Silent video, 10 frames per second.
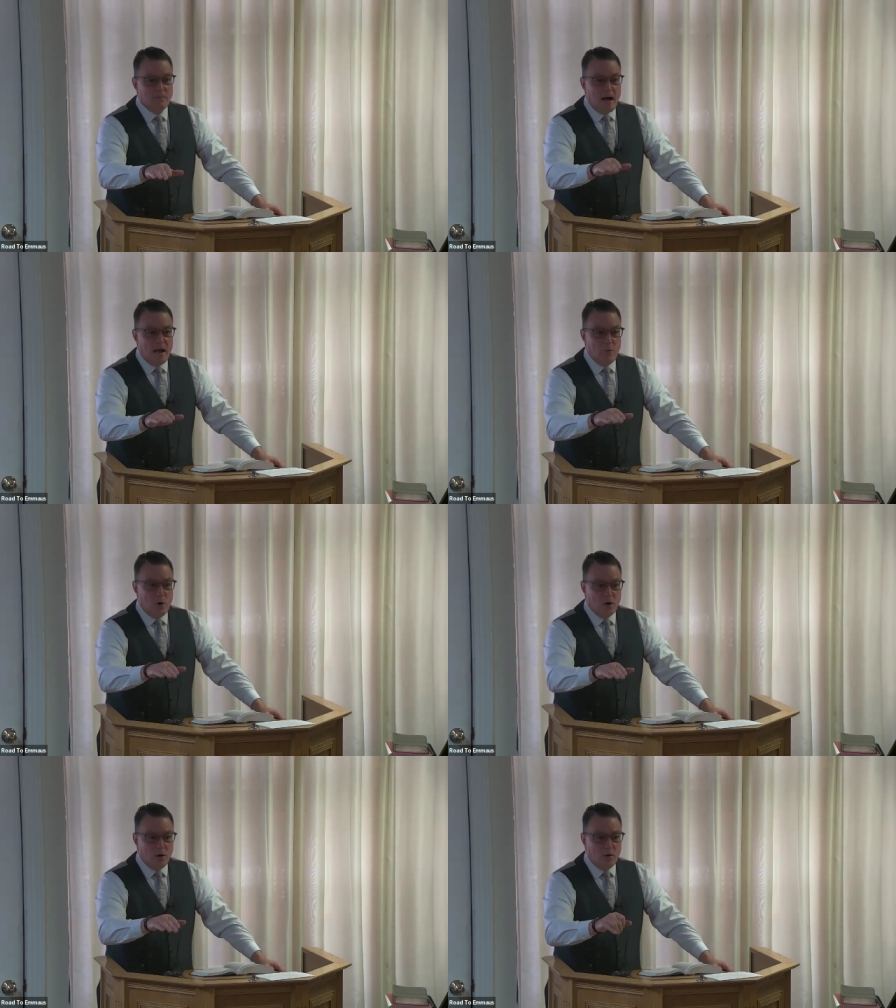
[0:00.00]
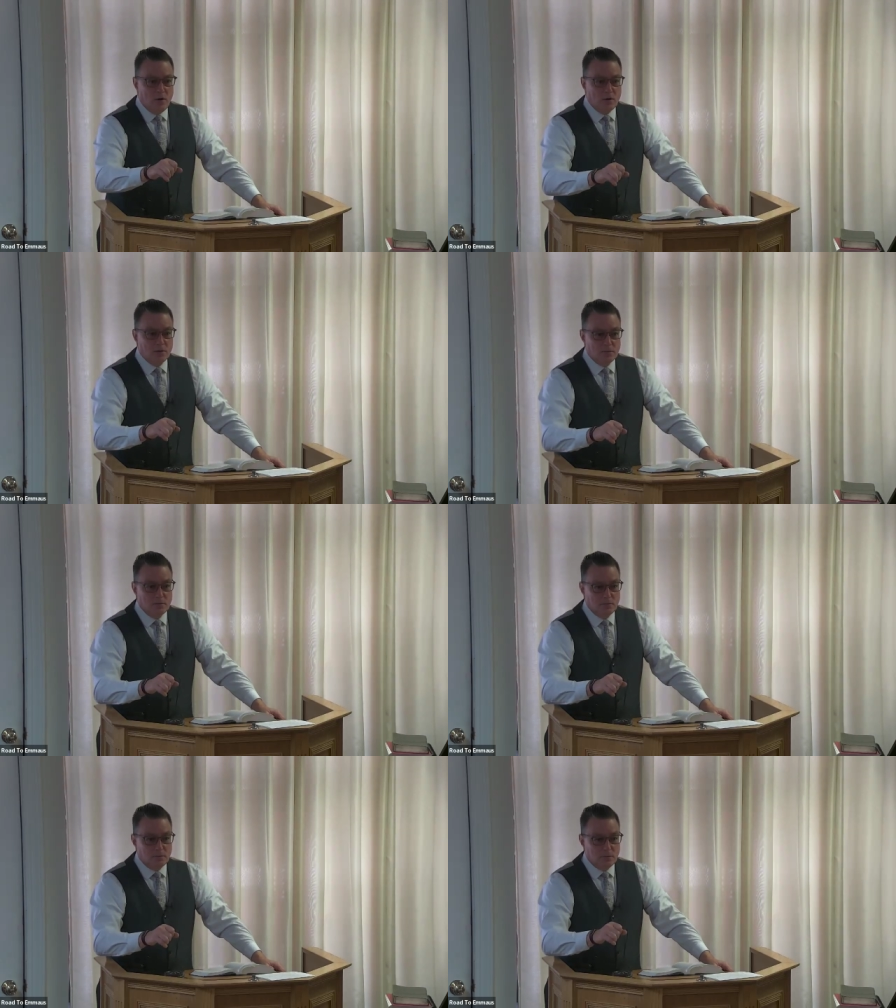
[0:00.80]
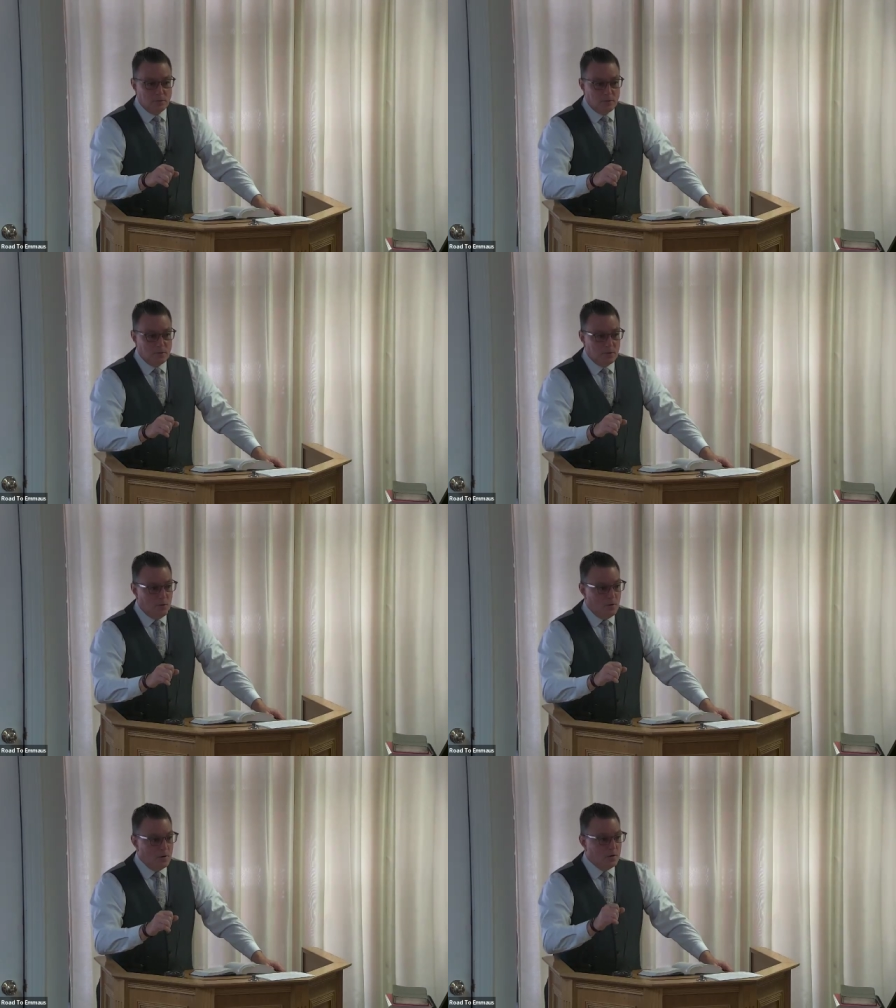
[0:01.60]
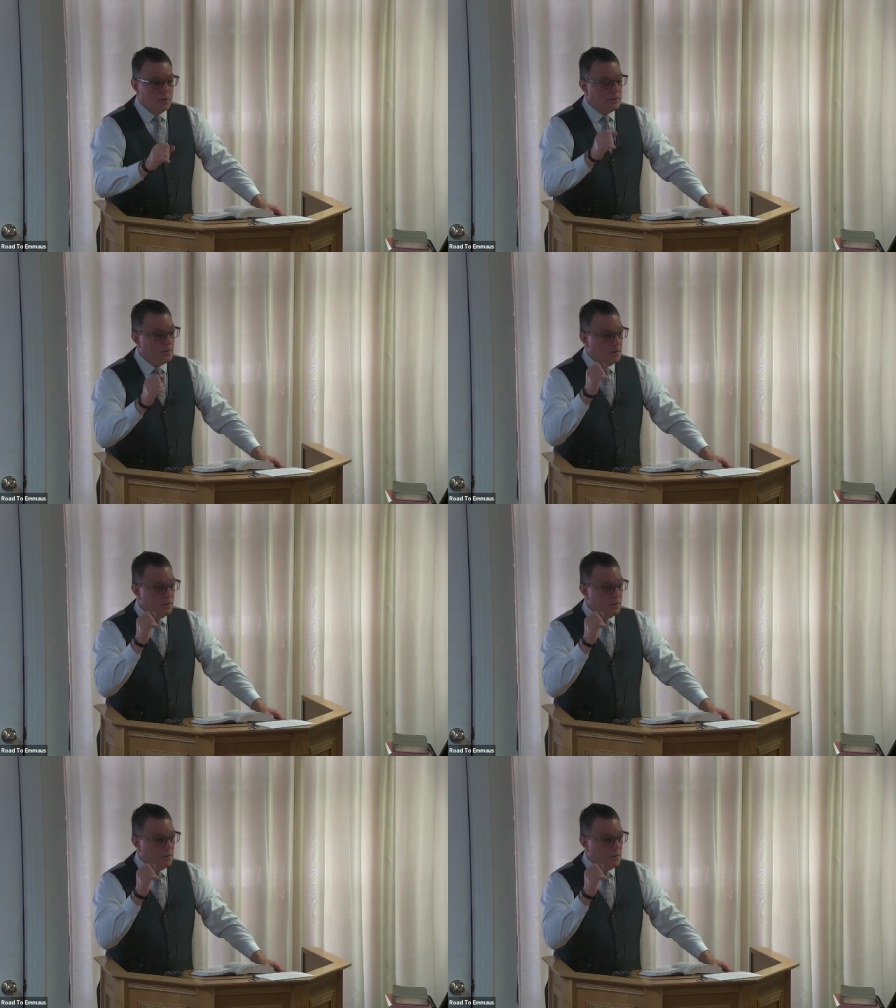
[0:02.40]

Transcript: My word, or